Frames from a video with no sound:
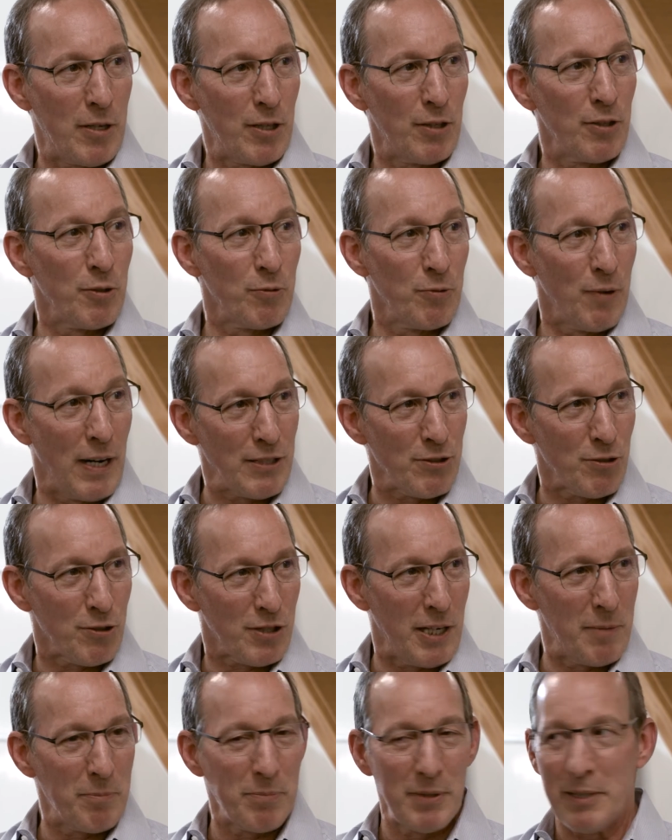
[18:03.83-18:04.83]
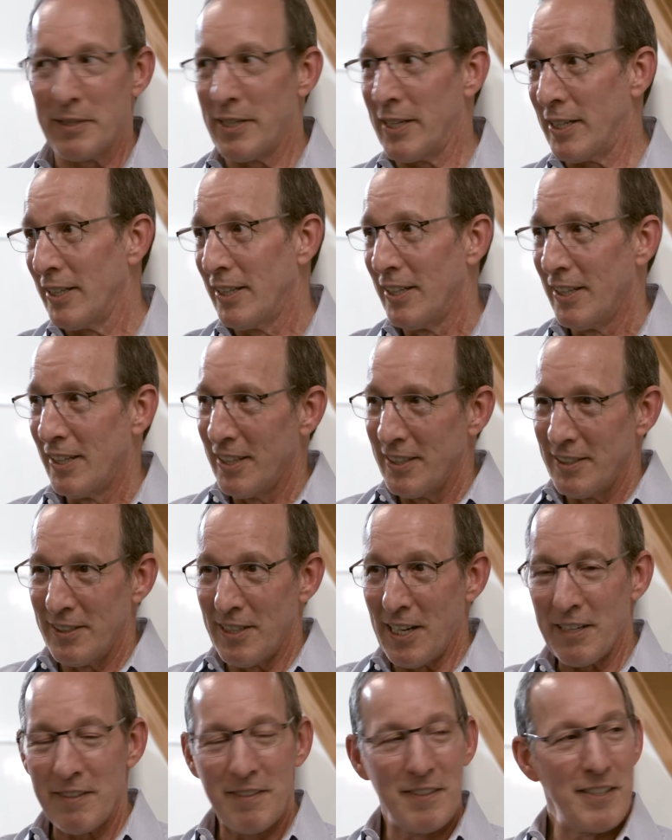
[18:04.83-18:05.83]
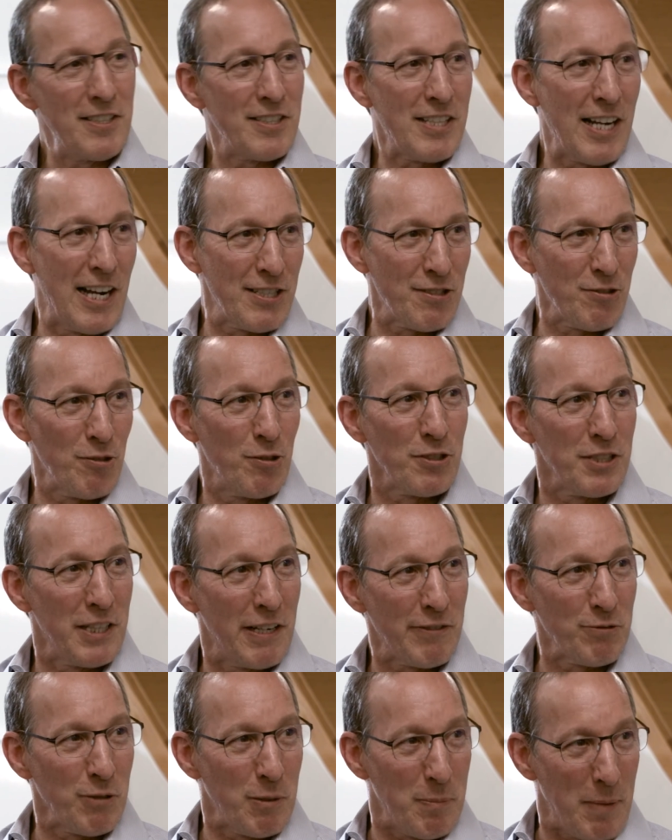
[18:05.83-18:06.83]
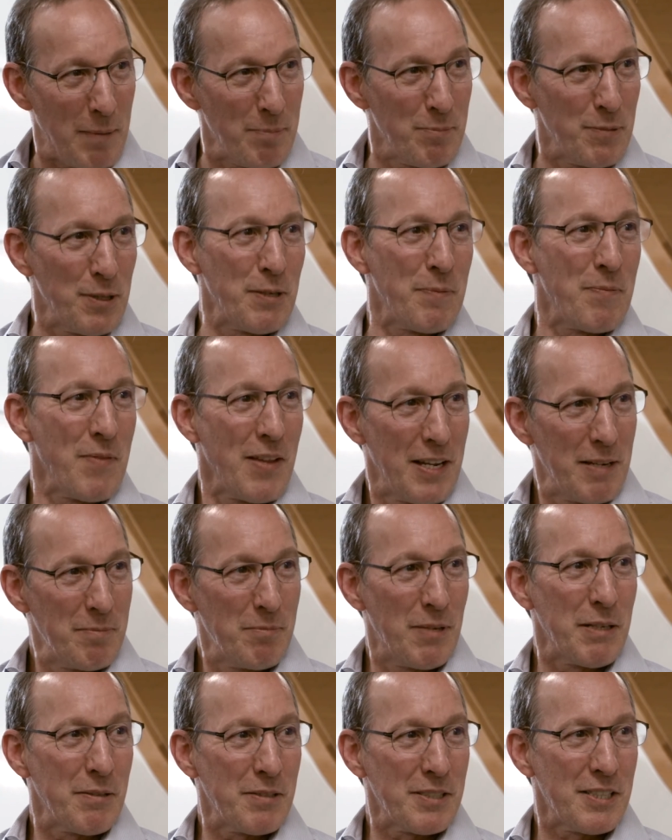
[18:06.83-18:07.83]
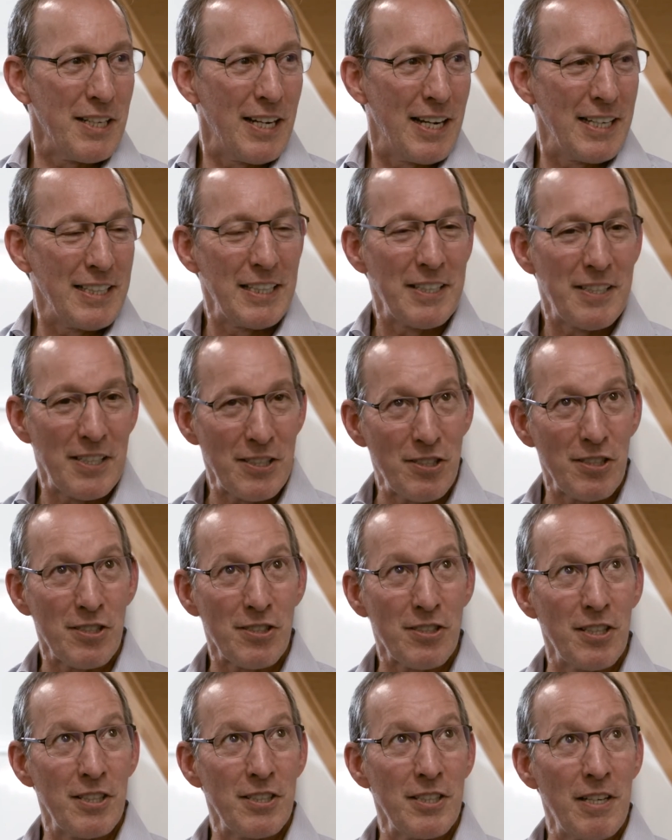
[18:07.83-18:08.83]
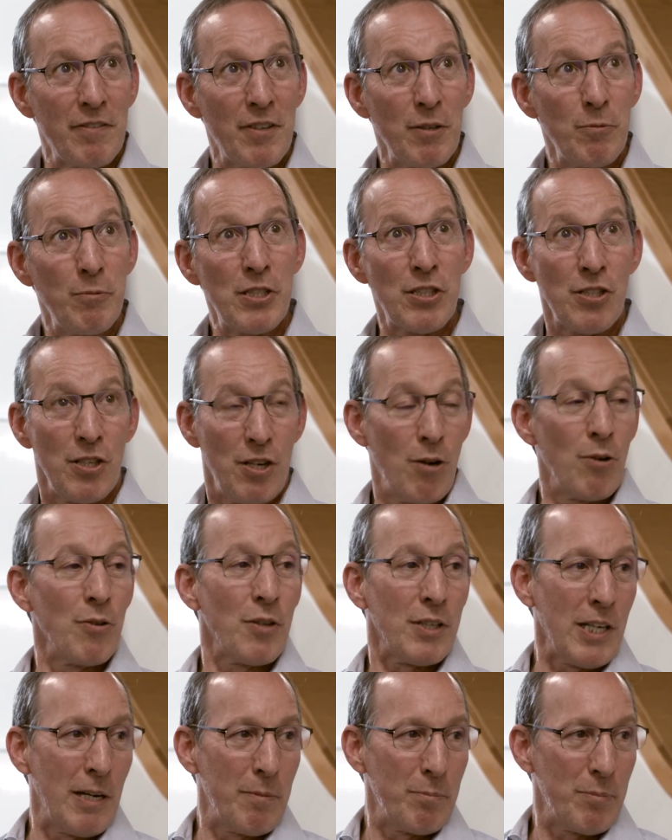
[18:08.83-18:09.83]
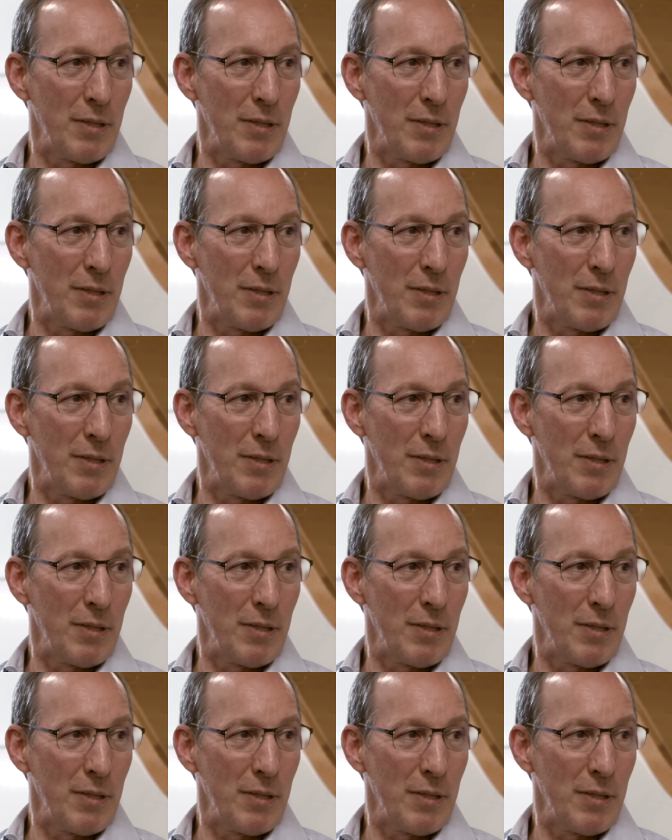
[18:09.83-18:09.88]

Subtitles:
I went on the razor company that none of these guys are old enough to remember, but it was the idea, this is good enough that we should own the